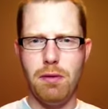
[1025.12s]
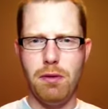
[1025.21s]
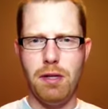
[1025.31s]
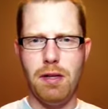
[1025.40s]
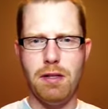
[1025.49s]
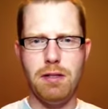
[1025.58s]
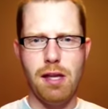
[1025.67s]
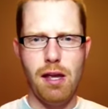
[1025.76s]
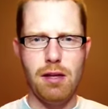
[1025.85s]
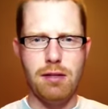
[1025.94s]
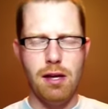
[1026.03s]
learning the
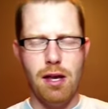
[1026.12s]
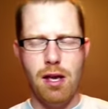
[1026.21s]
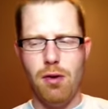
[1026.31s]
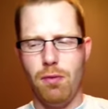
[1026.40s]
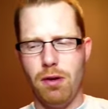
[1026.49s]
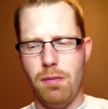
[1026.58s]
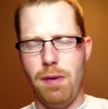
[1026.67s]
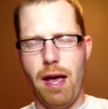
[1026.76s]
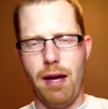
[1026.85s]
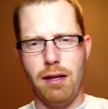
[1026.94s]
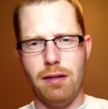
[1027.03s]
scales. We'll get
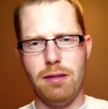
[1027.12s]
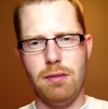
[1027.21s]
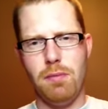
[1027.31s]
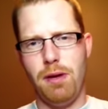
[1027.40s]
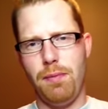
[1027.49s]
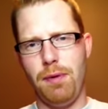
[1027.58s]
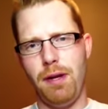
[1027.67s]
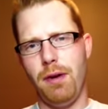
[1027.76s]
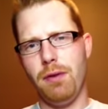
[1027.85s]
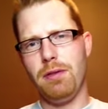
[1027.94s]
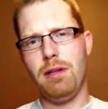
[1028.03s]
back into some meat and
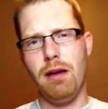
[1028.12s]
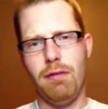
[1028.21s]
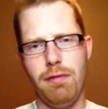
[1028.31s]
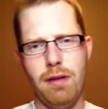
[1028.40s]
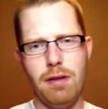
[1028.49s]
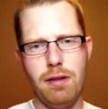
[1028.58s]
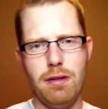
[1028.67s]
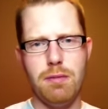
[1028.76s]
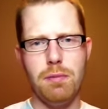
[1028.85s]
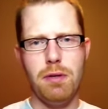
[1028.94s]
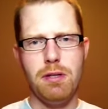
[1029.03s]
potato stuff that's
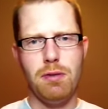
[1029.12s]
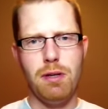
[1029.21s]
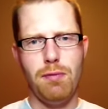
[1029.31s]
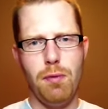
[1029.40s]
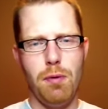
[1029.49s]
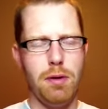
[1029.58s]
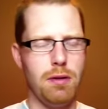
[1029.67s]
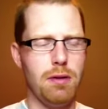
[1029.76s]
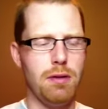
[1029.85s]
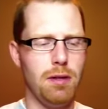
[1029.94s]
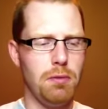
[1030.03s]
pretty straightforward
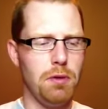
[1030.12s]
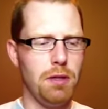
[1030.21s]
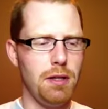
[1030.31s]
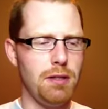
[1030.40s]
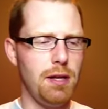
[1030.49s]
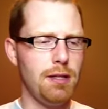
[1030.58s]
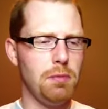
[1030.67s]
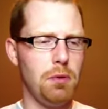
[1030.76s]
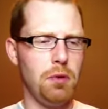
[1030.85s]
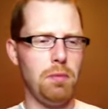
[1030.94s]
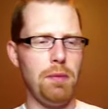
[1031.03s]
and really
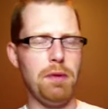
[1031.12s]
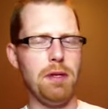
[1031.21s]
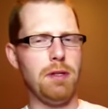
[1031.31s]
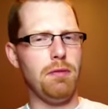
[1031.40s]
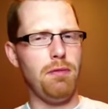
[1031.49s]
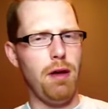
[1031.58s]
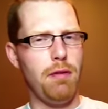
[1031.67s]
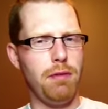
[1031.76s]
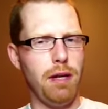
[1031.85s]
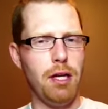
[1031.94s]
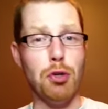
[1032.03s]
accessible and maybe doesn't involve
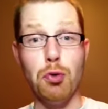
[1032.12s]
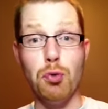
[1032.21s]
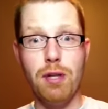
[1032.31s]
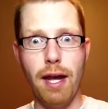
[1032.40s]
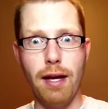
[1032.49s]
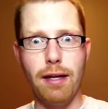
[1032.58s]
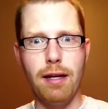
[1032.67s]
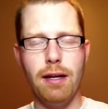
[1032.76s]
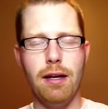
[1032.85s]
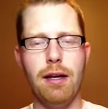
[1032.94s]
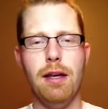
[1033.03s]
like a new
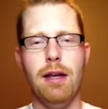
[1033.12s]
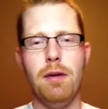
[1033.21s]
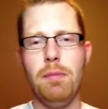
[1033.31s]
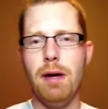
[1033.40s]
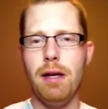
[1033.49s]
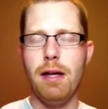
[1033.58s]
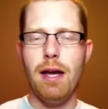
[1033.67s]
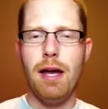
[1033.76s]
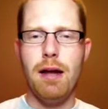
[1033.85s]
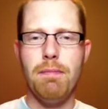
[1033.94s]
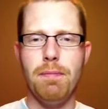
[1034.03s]
technique, but
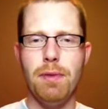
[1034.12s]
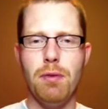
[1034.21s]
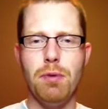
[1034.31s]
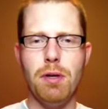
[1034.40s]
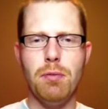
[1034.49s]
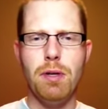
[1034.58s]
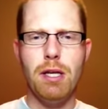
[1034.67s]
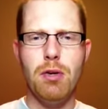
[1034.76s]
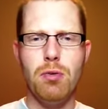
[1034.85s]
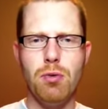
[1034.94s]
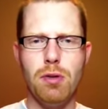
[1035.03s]
really
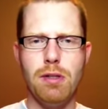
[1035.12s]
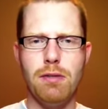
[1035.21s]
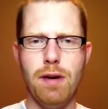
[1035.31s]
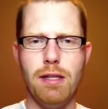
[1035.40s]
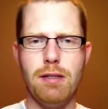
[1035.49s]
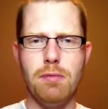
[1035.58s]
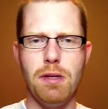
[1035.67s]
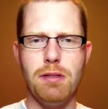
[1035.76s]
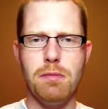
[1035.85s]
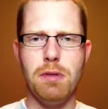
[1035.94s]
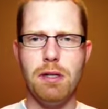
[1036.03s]
cool to find some ways
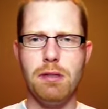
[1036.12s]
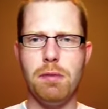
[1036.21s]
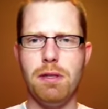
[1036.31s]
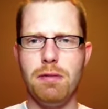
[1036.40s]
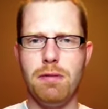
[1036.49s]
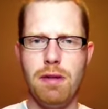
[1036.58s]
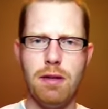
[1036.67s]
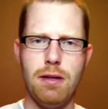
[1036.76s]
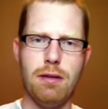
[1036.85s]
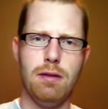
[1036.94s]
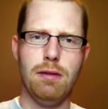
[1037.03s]
to be expressive on
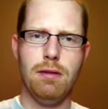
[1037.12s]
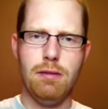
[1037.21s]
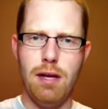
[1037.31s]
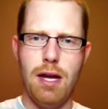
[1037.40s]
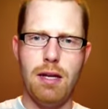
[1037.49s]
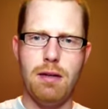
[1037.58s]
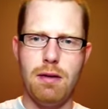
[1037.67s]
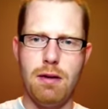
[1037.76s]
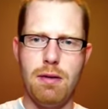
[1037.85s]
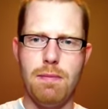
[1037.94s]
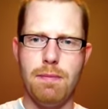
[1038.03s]
the high end of the
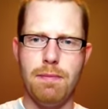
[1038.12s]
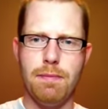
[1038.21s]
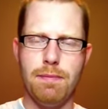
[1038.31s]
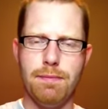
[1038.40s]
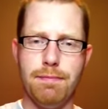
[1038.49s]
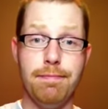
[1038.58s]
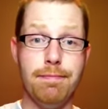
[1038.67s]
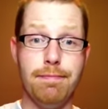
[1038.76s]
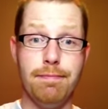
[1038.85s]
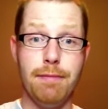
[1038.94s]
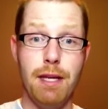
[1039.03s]
harp.
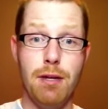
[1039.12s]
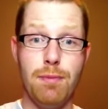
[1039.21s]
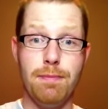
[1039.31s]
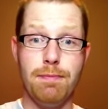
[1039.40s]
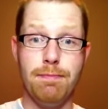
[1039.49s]
Thank you.